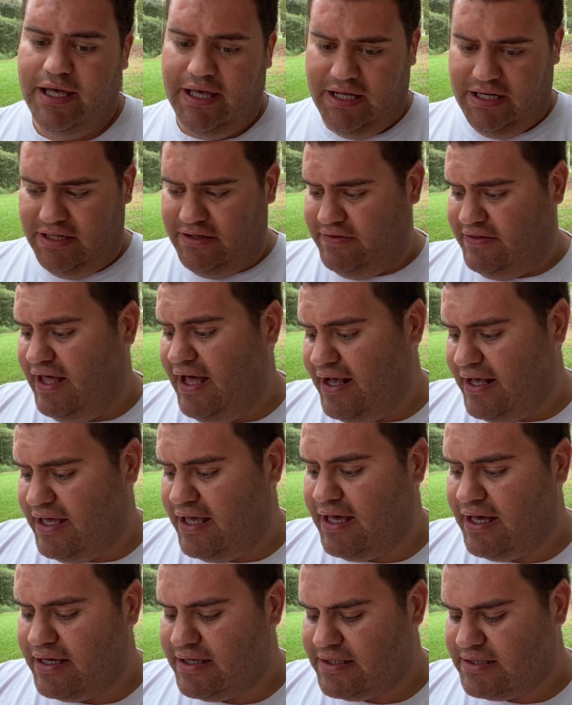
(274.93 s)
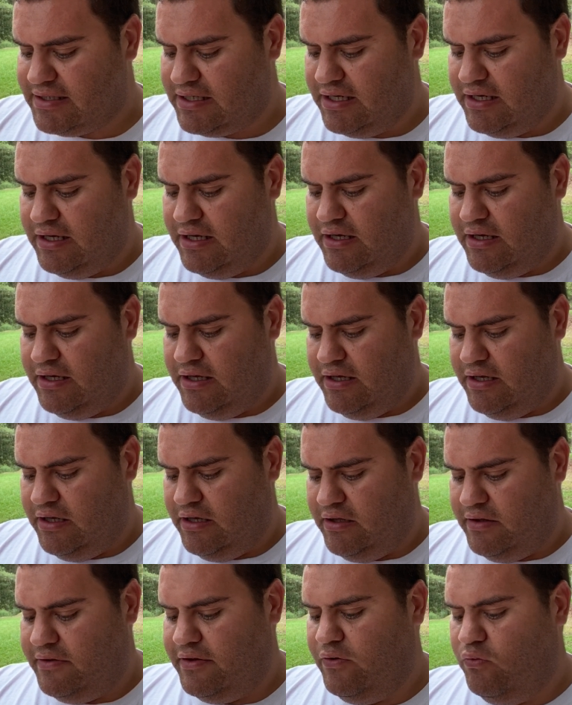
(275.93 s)
And in that case,
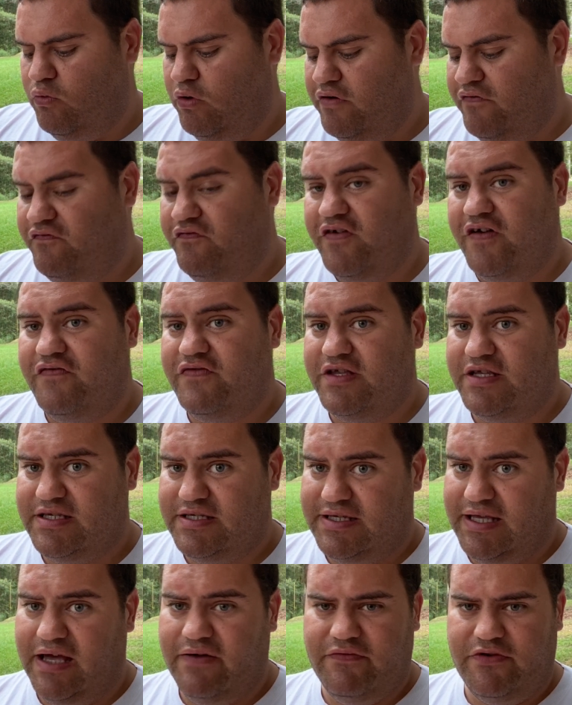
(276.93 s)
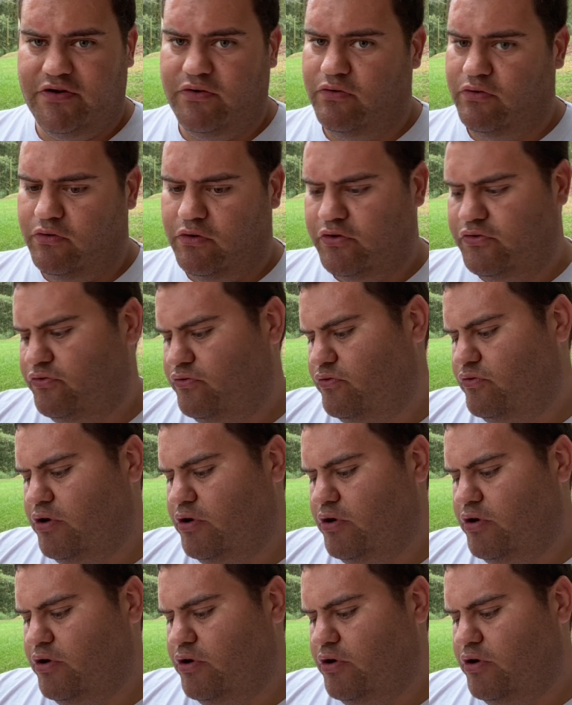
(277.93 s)
the 157 or